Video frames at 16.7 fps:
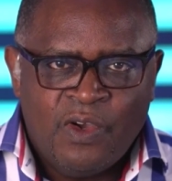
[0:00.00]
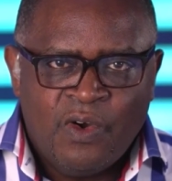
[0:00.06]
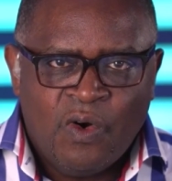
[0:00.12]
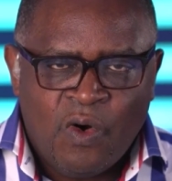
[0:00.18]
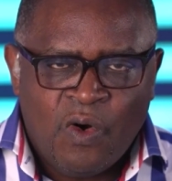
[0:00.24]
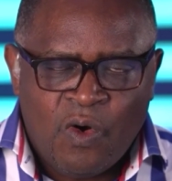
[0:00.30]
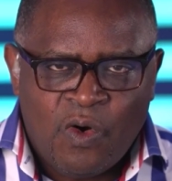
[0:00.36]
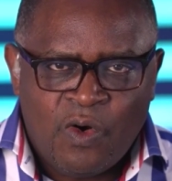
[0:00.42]

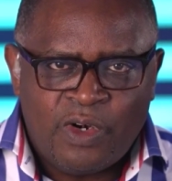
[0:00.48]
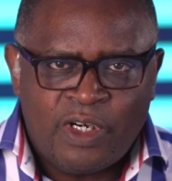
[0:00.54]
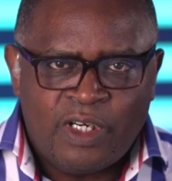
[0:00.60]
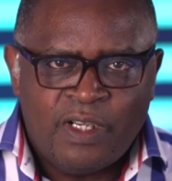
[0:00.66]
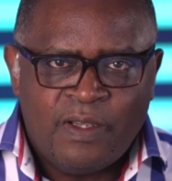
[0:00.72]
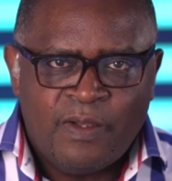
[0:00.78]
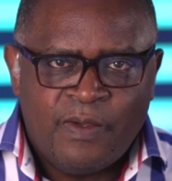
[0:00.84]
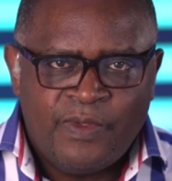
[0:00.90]

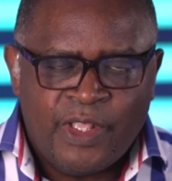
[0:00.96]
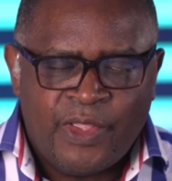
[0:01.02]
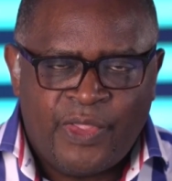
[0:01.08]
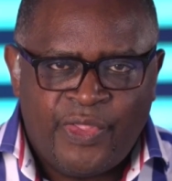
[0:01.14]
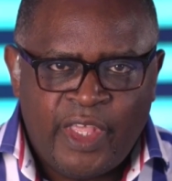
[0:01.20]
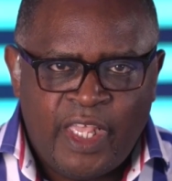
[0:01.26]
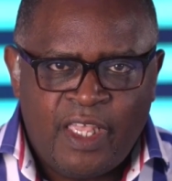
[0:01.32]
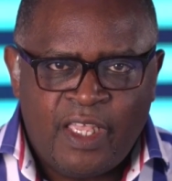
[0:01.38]
on the
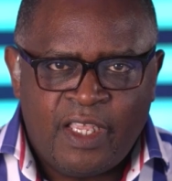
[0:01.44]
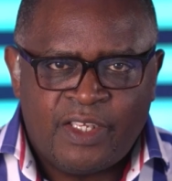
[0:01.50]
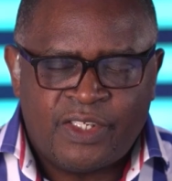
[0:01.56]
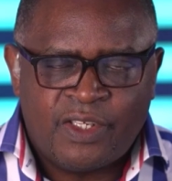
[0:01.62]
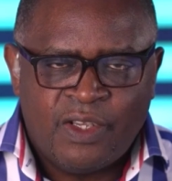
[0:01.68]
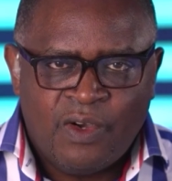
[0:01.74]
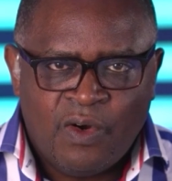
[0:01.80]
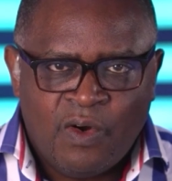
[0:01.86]
things
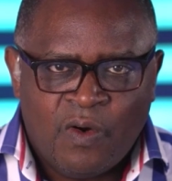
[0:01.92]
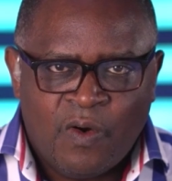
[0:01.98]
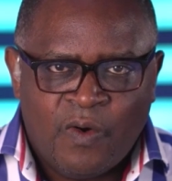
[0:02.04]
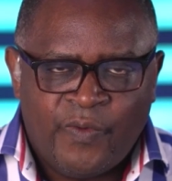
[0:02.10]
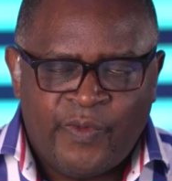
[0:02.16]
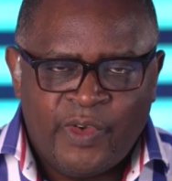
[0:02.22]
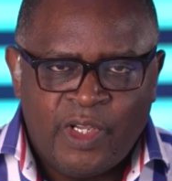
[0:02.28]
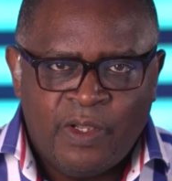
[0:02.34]
of
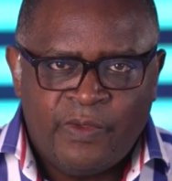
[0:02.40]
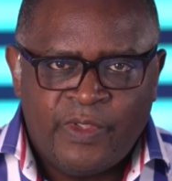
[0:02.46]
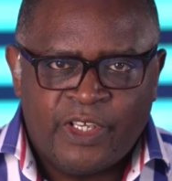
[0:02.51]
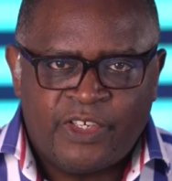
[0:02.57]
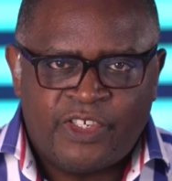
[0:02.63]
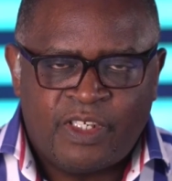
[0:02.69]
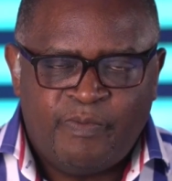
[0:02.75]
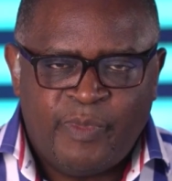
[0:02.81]
the
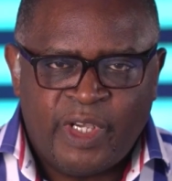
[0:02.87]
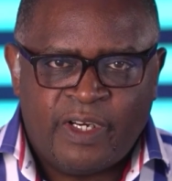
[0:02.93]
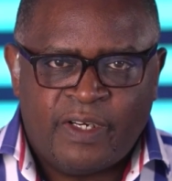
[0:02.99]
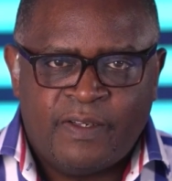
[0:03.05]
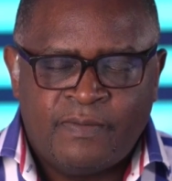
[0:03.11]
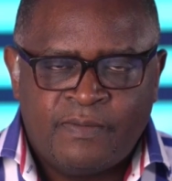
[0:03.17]
Spirit.